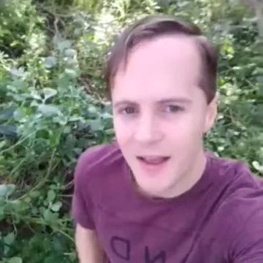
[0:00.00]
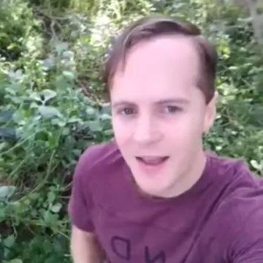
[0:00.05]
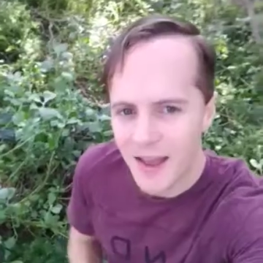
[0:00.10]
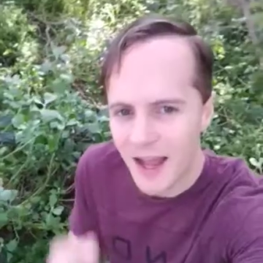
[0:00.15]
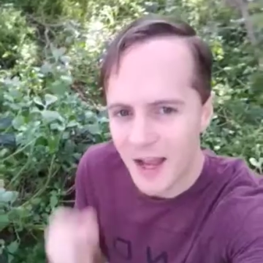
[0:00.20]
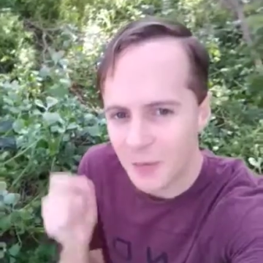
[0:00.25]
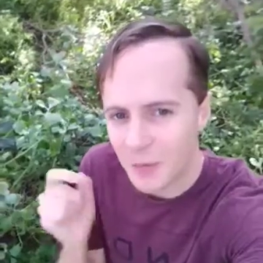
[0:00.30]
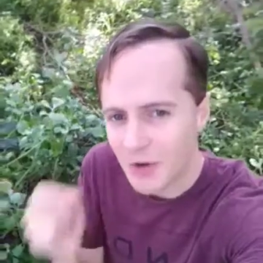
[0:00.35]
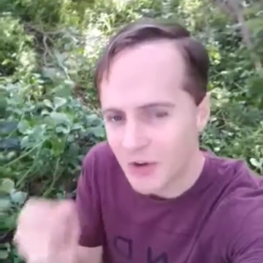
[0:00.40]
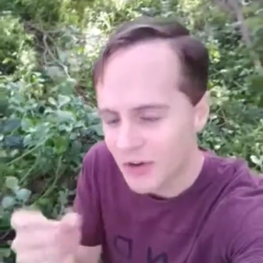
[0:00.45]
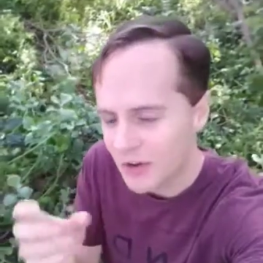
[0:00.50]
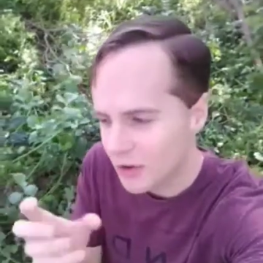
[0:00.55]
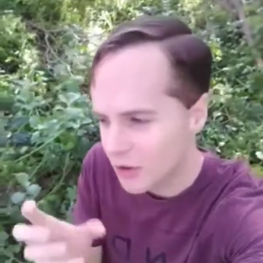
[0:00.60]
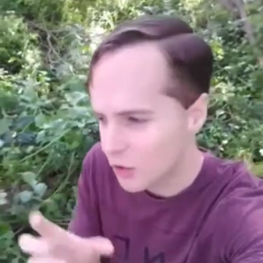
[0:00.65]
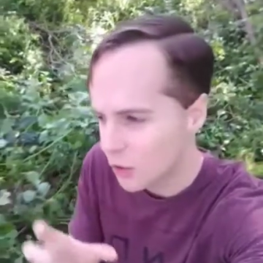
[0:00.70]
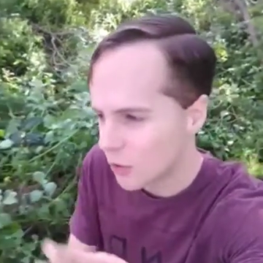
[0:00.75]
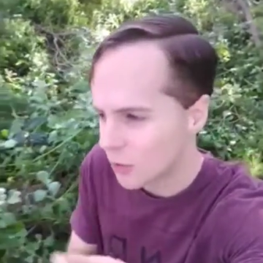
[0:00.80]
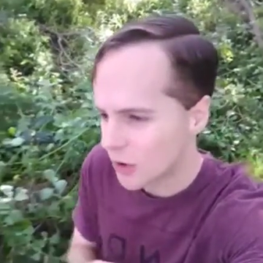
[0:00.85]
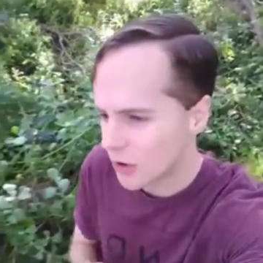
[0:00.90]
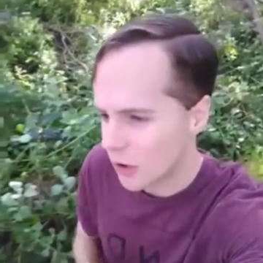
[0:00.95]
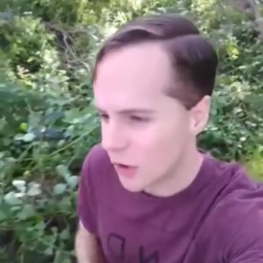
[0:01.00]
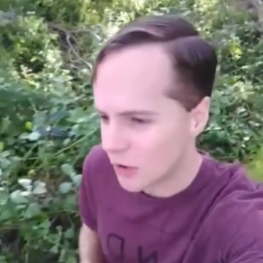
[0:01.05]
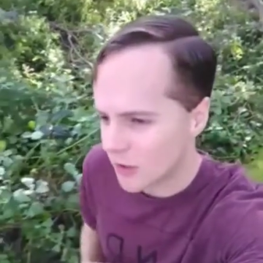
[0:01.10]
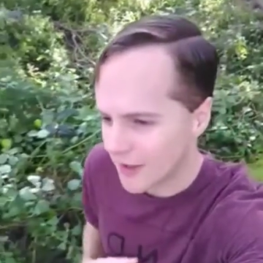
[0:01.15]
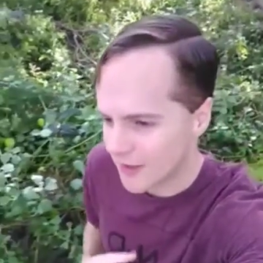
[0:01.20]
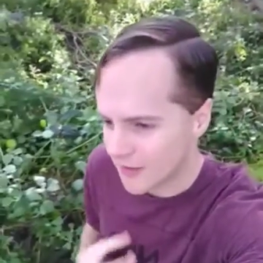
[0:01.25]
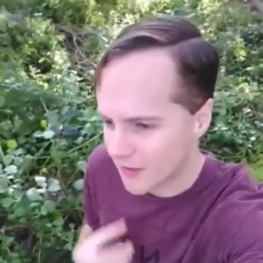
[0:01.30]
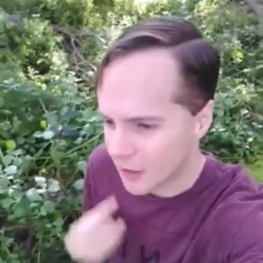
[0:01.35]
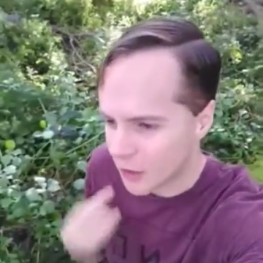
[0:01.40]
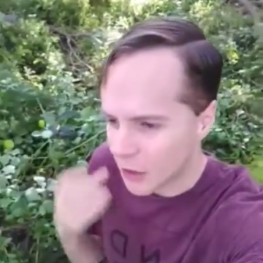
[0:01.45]
And if we just look at Uber alone,
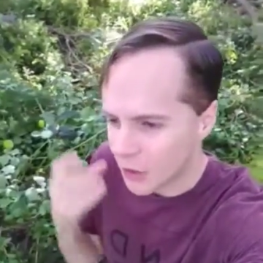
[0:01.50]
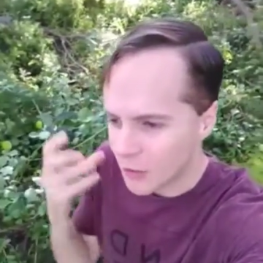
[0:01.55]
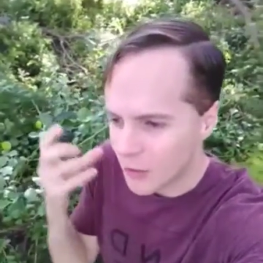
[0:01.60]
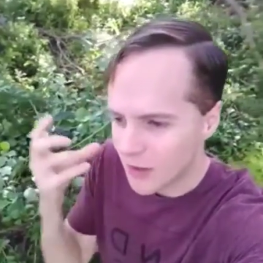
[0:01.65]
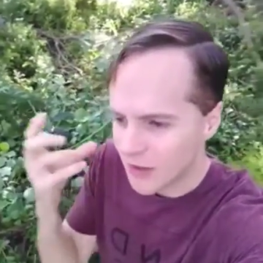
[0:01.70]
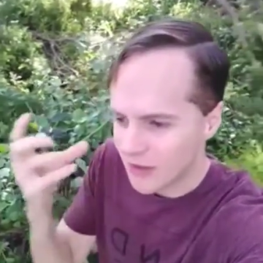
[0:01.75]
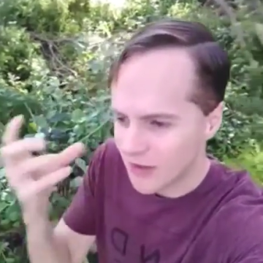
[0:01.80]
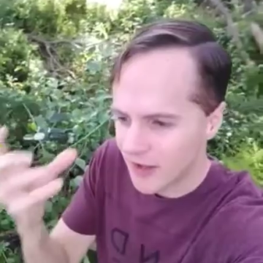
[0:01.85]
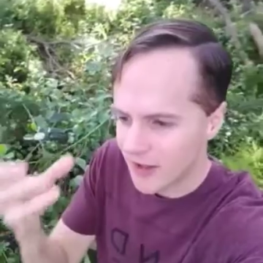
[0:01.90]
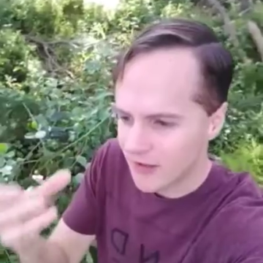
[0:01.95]
like not only